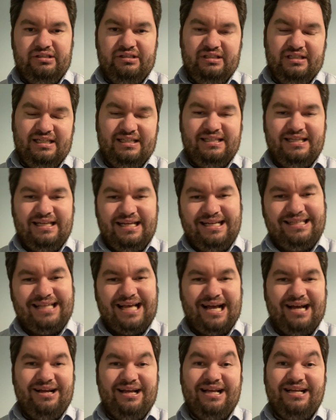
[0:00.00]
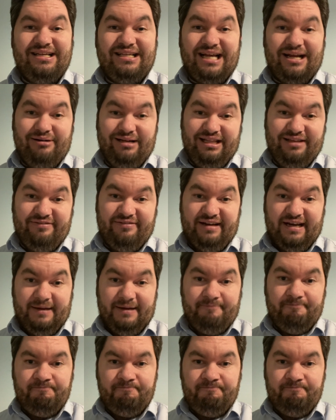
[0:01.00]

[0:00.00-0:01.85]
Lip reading: And is that really fair?